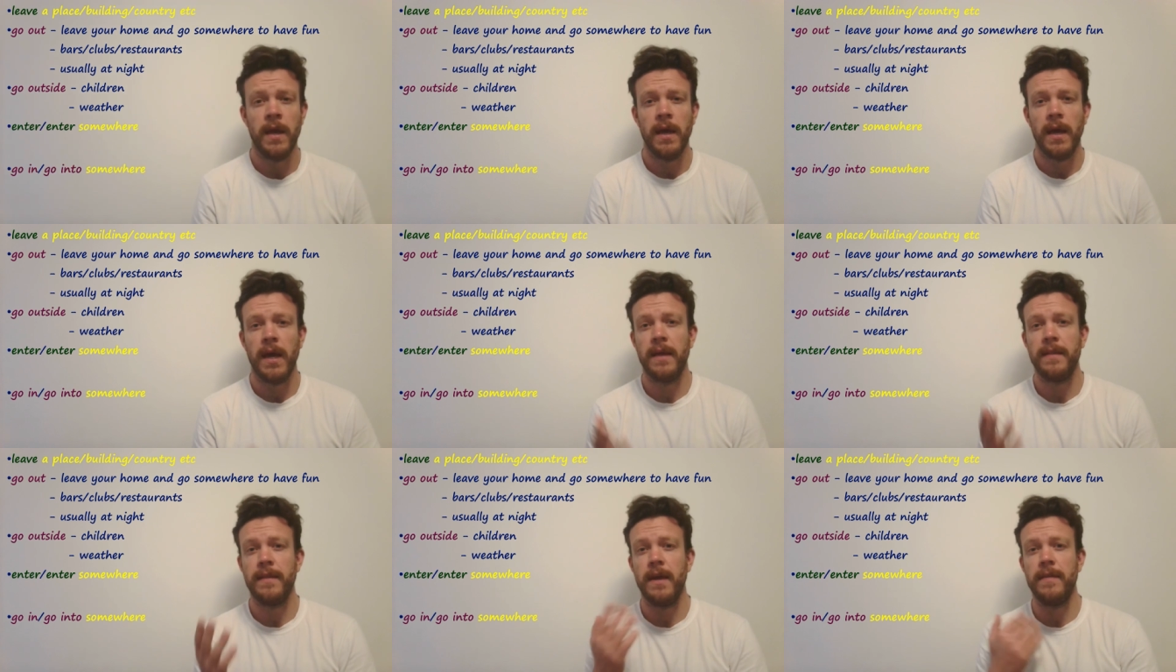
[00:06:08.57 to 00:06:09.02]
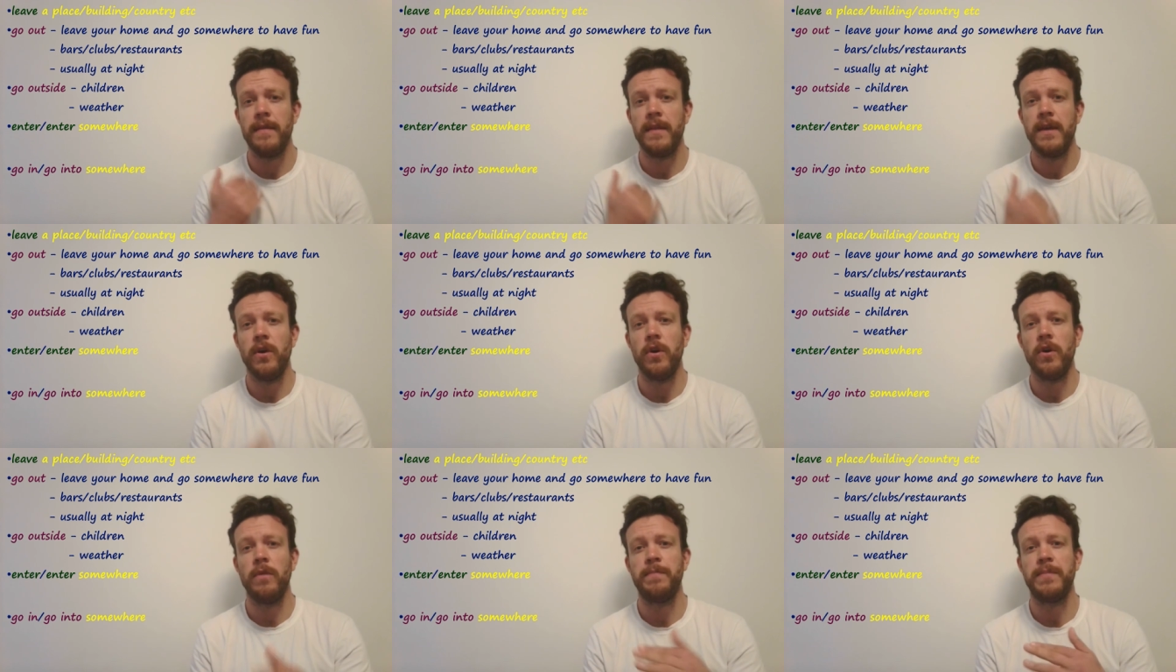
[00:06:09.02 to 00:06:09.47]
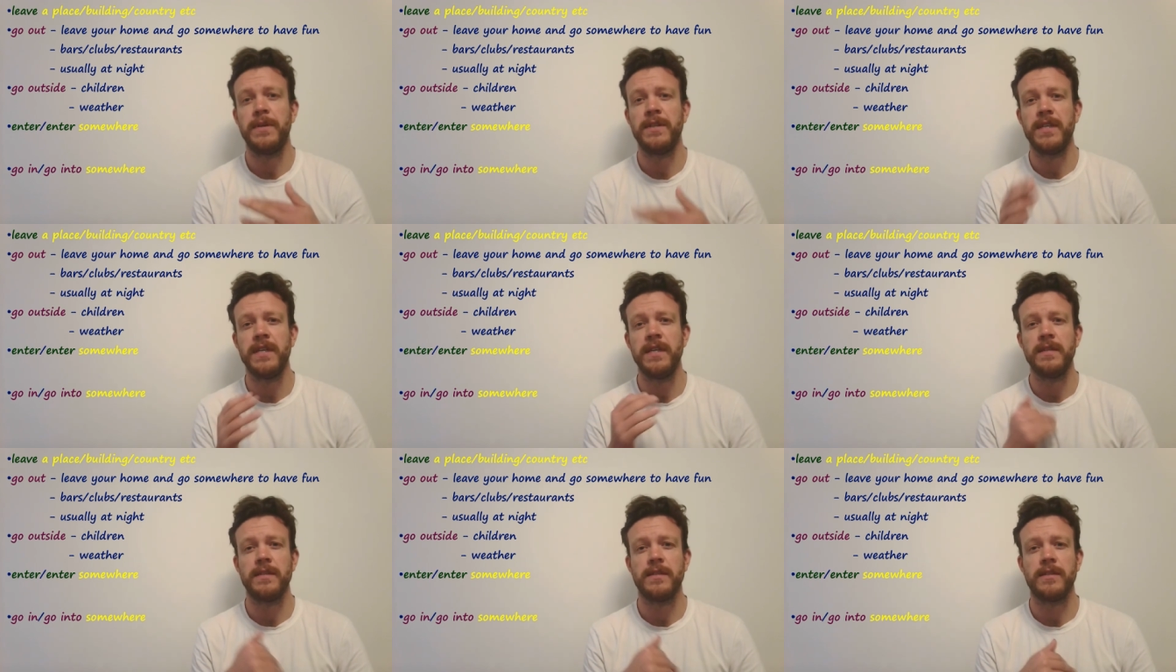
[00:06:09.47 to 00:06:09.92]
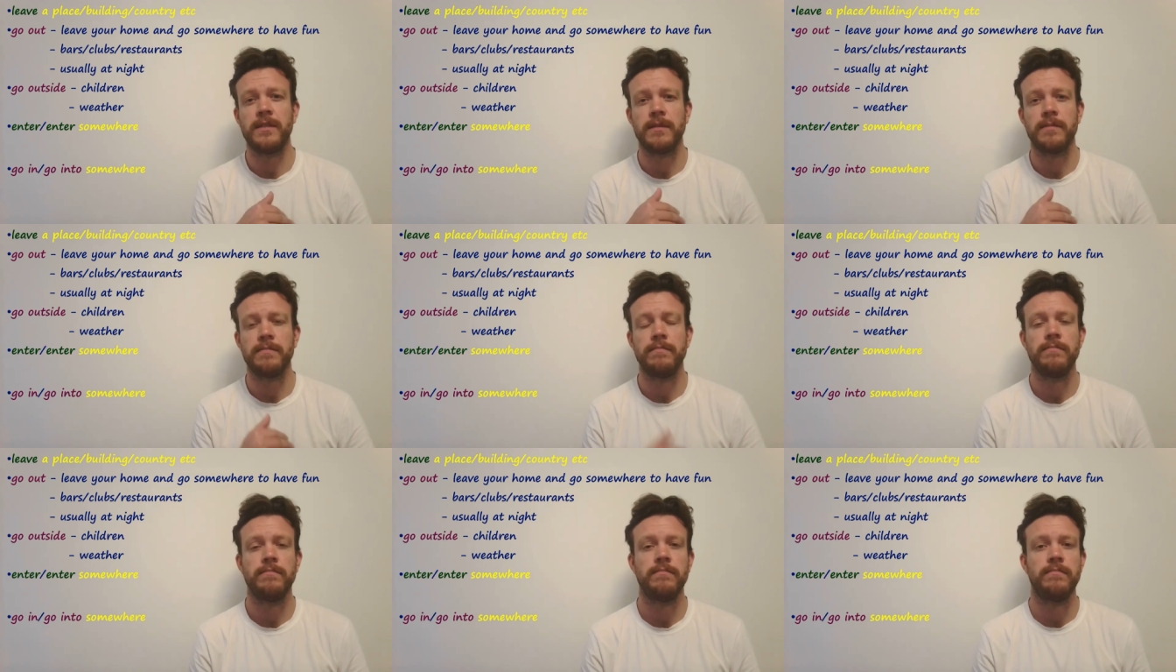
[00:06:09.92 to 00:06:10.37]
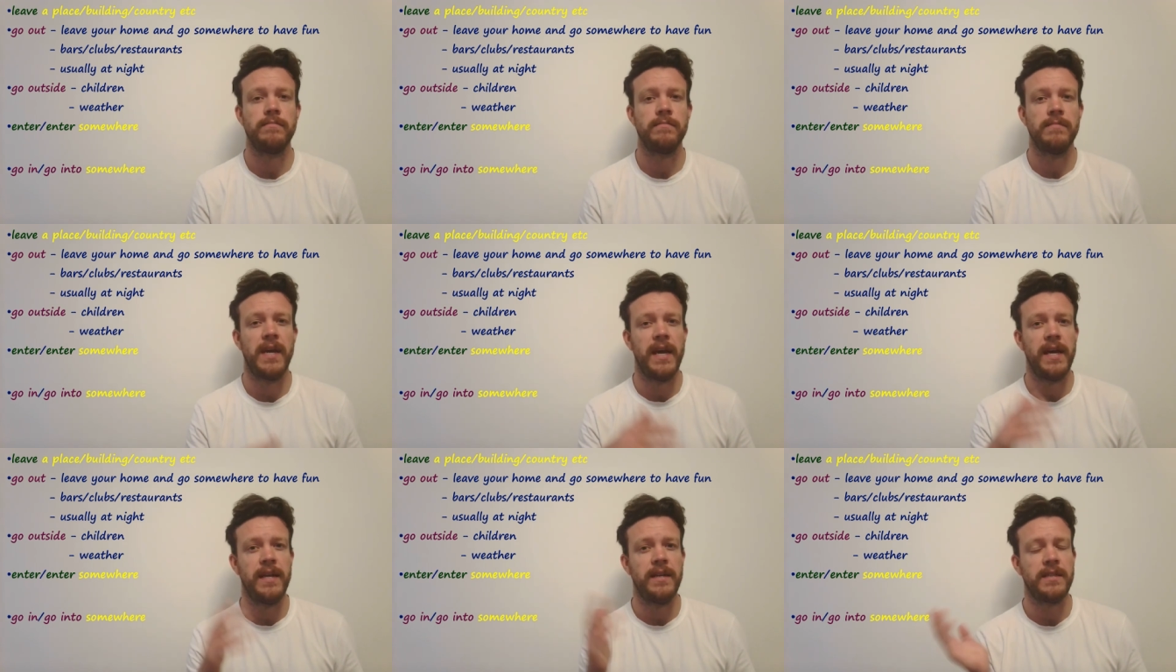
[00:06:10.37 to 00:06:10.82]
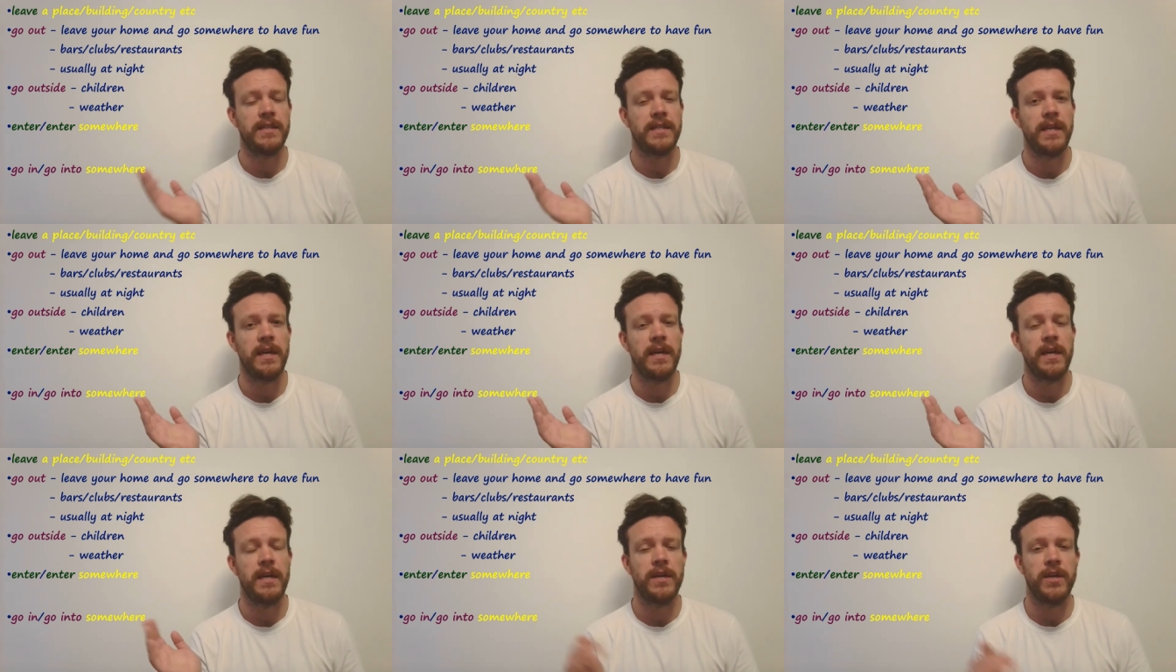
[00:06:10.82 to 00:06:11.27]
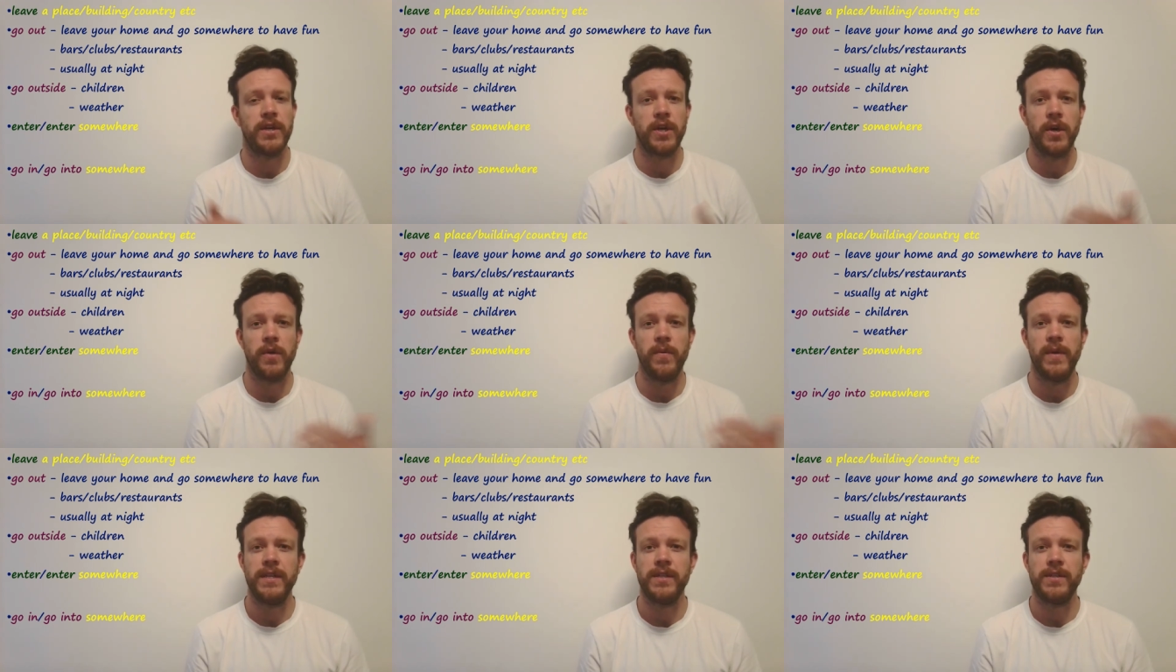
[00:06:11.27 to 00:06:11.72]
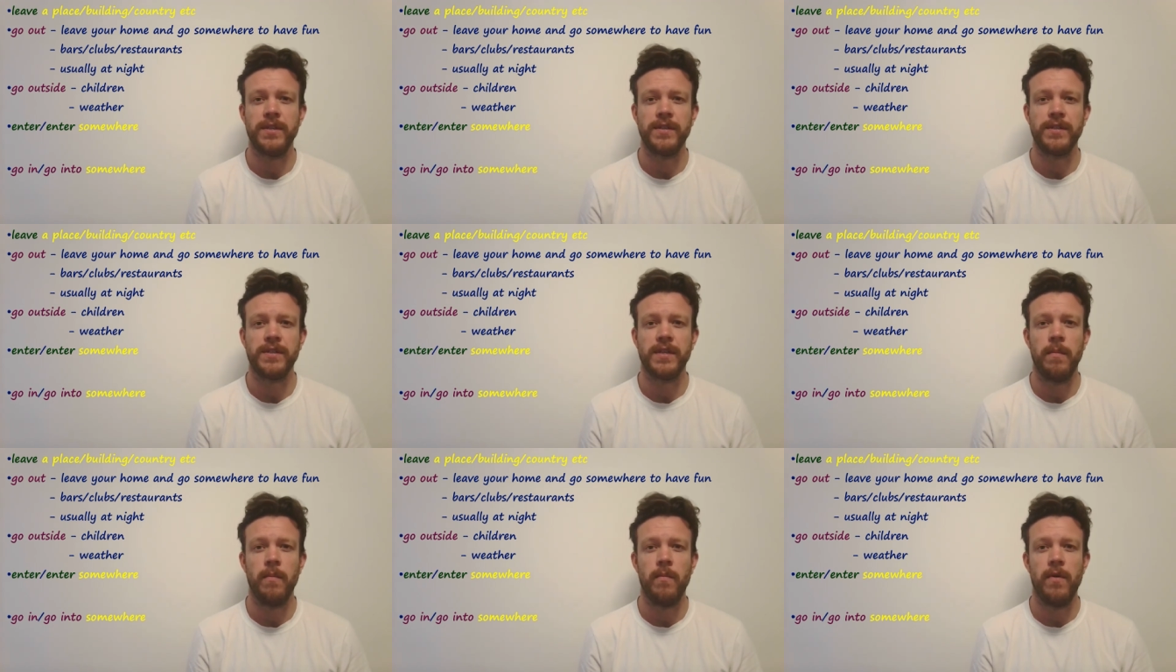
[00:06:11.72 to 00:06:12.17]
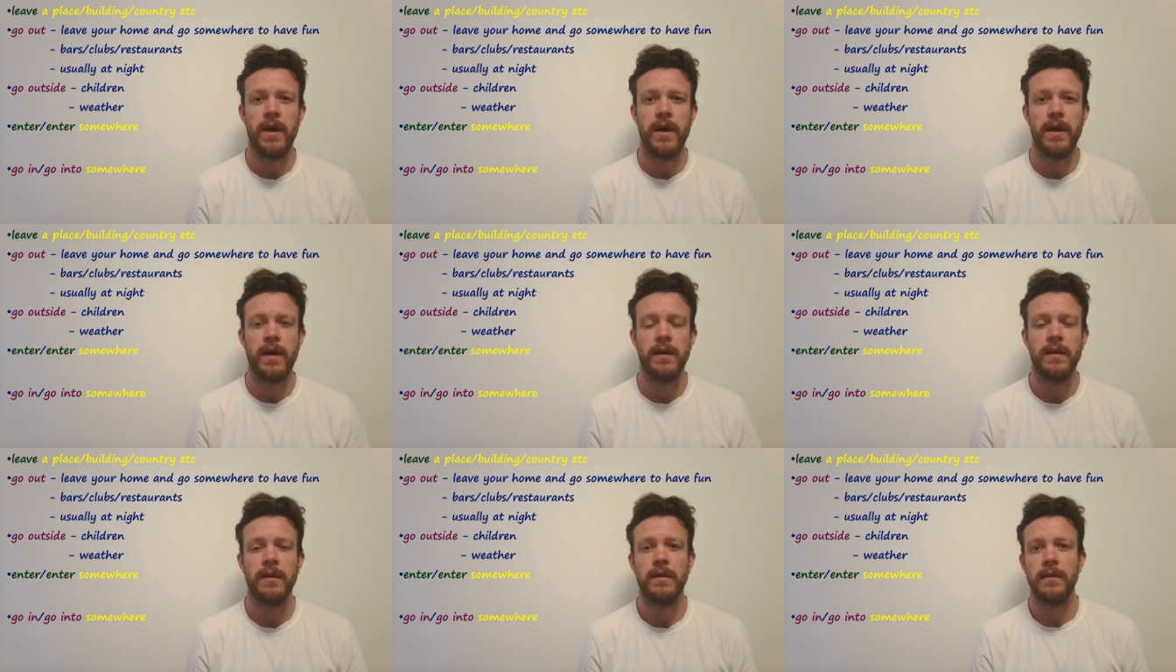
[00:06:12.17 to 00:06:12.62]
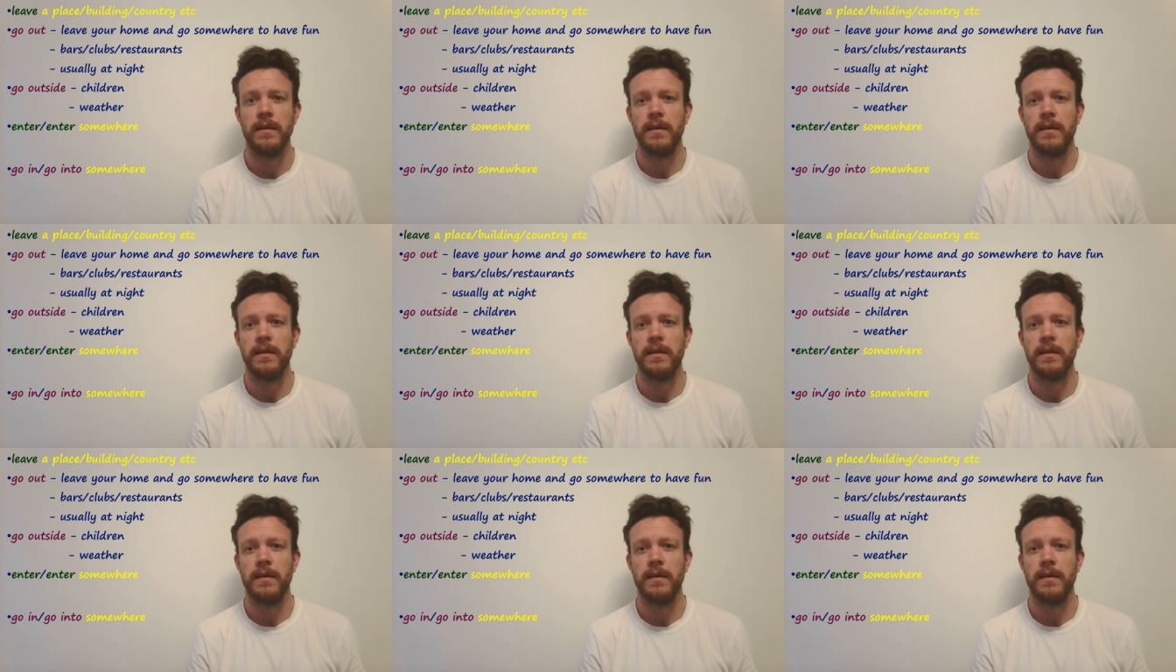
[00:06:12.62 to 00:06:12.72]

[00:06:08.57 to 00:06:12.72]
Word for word: And then the opposites, enter, go into somewhere,